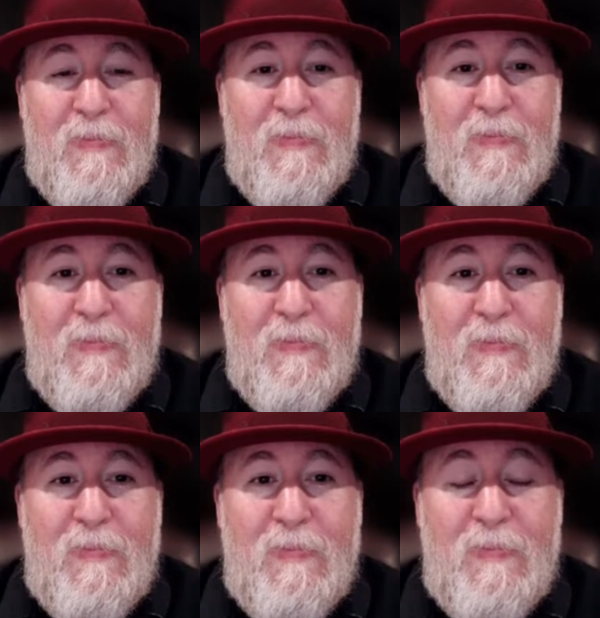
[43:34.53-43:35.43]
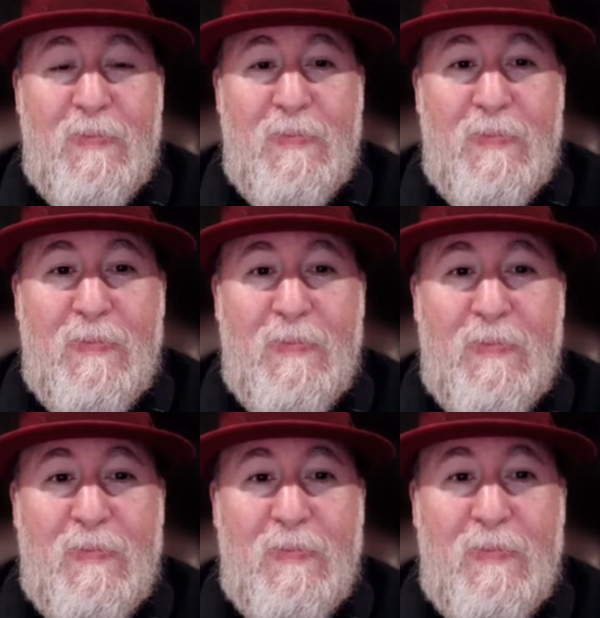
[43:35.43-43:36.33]

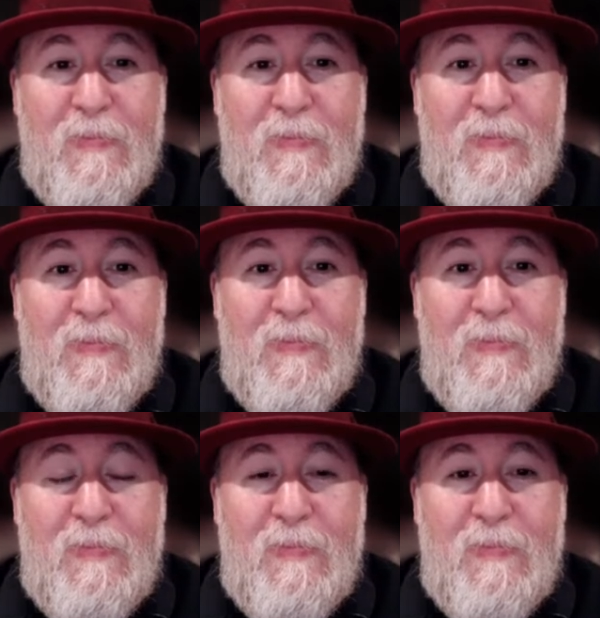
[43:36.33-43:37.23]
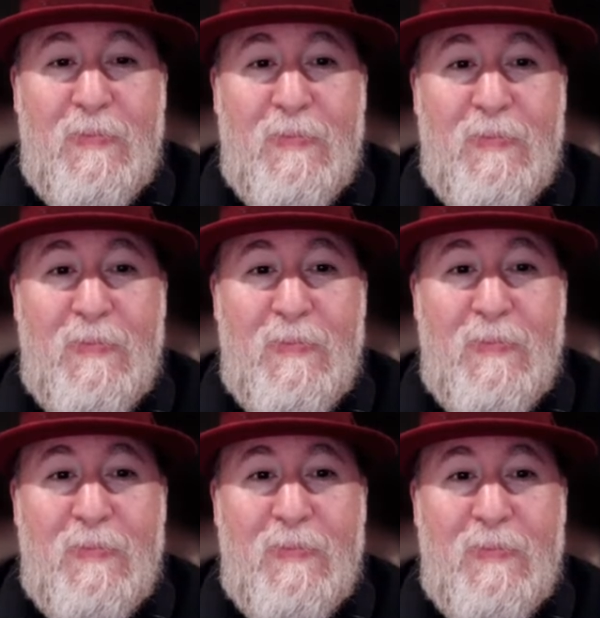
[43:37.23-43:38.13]
The person shown says nothing.